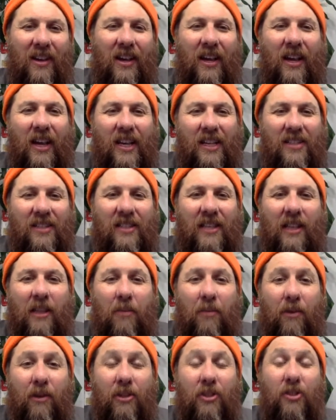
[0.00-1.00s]
in
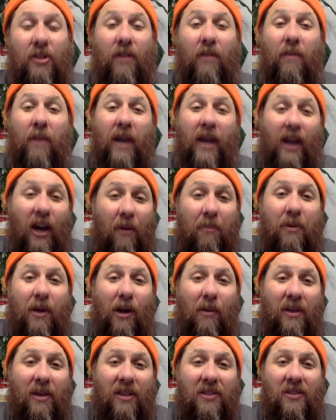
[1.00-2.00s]
celebration of my
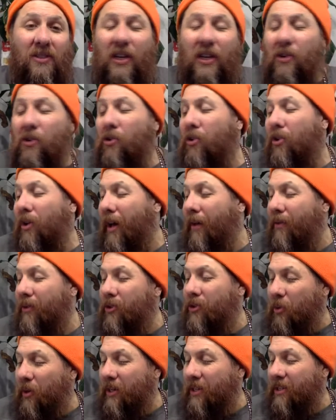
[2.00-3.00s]
upcoming single on the
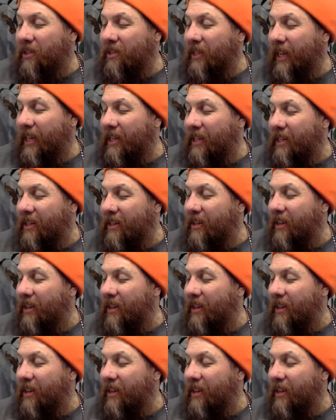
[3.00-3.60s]
22nd.